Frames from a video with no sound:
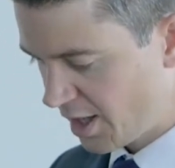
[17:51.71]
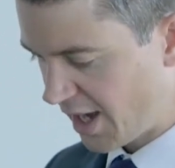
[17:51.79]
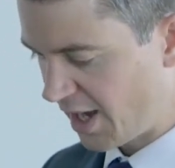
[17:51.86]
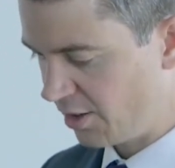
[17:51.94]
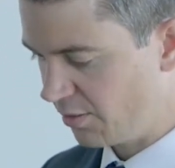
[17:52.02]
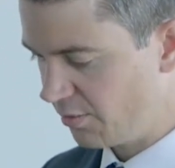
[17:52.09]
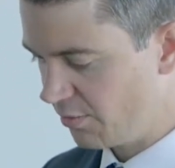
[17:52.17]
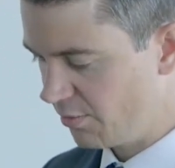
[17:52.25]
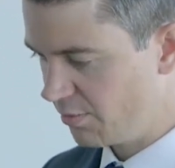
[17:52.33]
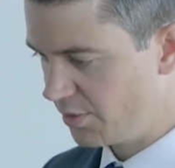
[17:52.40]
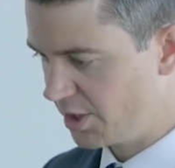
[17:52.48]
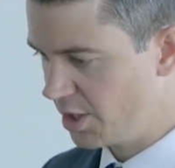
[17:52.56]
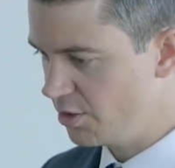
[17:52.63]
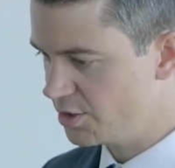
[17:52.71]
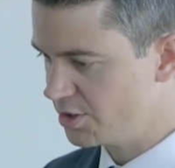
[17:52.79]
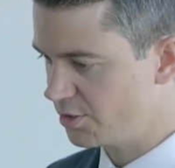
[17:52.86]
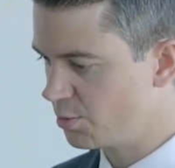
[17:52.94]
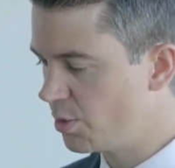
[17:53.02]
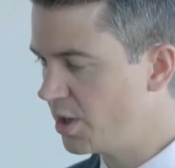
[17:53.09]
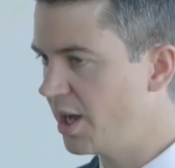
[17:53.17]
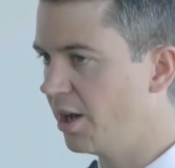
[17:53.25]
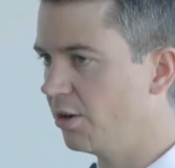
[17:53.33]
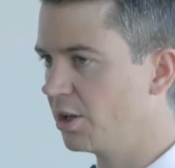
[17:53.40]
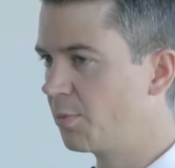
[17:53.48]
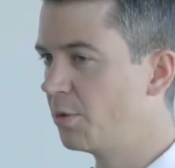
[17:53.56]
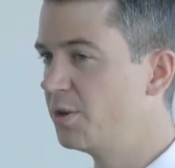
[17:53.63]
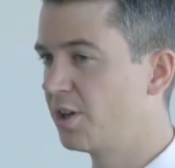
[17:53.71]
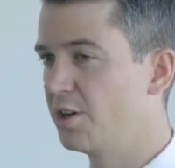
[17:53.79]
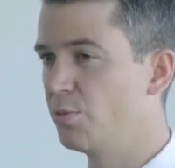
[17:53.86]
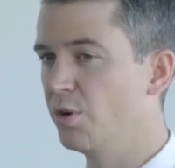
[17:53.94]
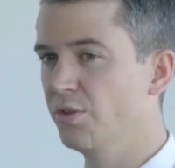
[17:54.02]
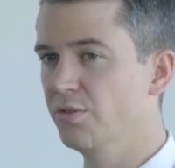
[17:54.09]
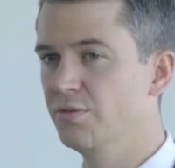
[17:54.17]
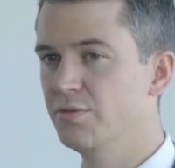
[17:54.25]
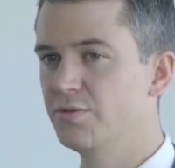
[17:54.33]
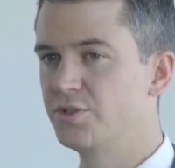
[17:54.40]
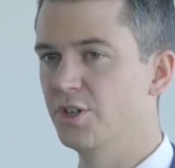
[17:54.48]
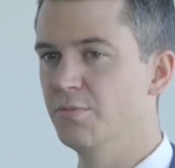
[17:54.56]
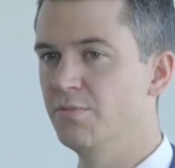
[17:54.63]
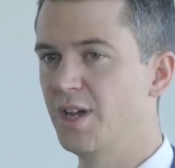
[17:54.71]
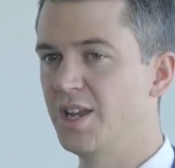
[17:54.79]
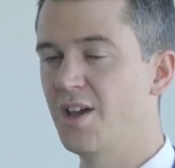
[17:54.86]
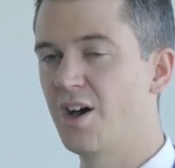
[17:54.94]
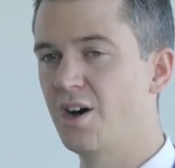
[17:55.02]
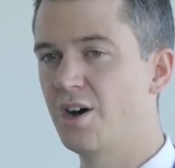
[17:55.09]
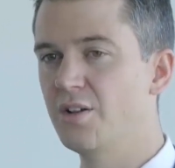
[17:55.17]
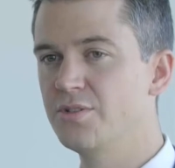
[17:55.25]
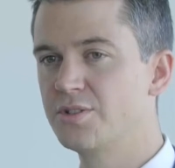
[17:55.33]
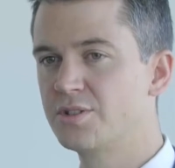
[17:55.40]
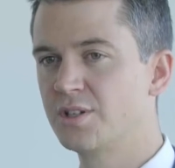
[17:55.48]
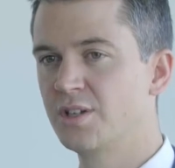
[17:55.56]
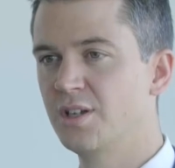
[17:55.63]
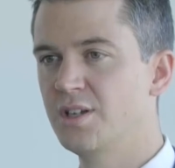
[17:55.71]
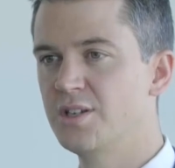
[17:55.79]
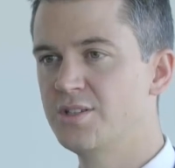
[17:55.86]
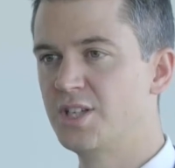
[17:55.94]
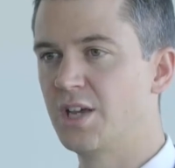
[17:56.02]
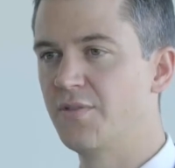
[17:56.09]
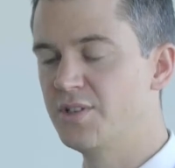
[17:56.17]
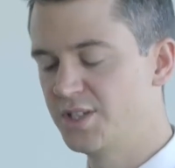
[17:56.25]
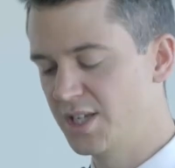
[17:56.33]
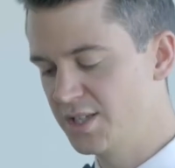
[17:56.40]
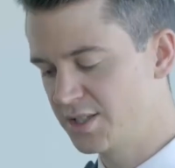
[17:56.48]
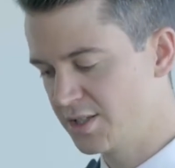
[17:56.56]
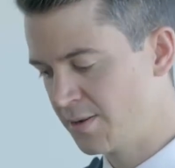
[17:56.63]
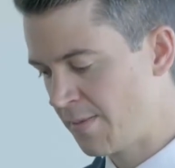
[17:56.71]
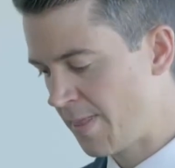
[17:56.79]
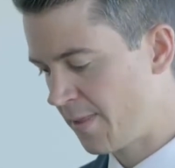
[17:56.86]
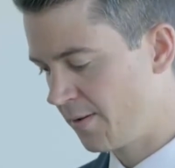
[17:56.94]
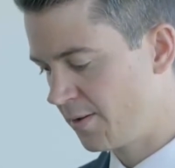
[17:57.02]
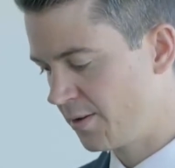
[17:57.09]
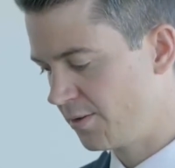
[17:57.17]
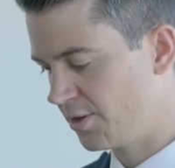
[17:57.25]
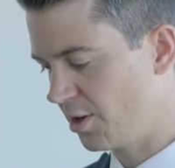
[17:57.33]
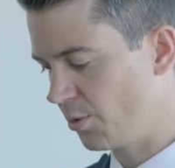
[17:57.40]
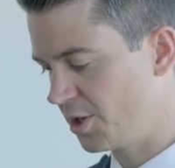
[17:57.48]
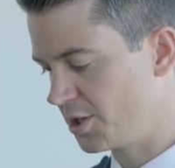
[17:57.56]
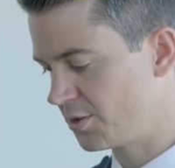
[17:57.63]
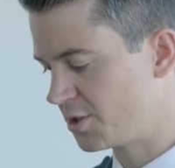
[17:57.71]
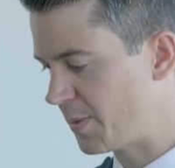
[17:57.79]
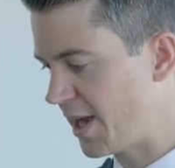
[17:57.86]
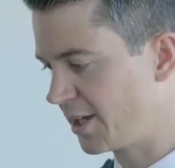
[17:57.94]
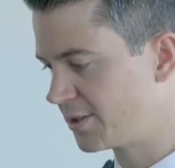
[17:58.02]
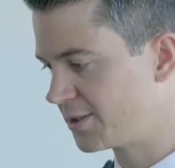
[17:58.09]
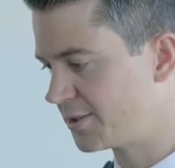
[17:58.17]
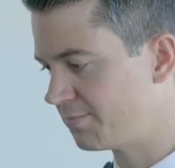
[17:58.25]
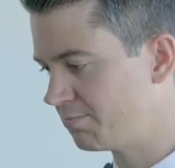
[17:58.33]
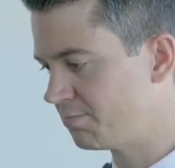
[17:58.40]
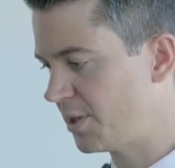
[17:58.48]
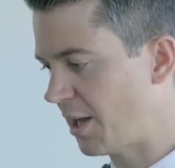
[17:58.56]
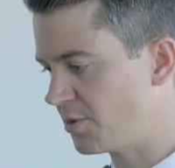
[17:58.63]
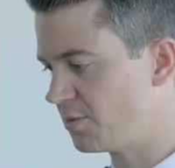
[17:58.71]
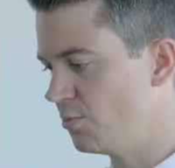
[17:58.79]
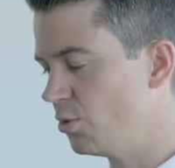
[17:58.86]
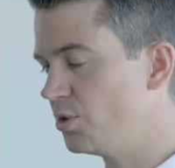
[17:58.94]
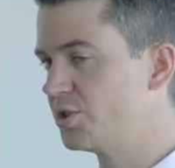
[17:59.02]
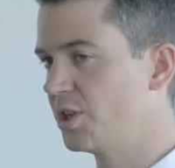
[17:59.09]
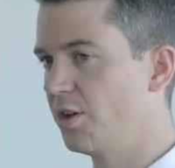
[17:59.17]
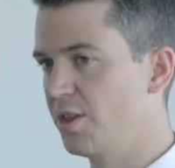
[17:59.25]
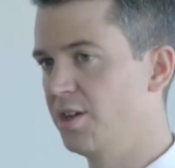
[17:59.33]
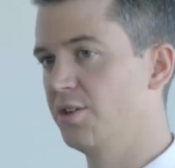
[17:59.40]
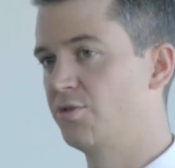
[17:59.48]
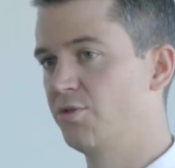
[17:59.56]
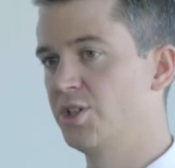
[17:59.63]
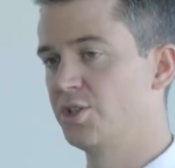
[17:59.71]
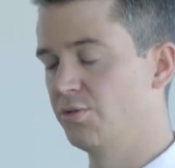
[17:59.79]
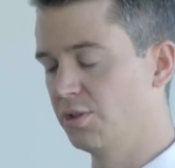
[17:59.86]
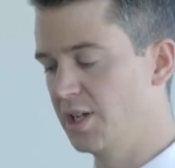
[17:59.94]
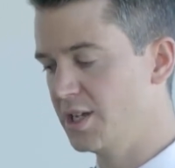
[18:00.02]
And the users as well are probably going to want some enhanced services that we'd expect perhaps more so than in a traditional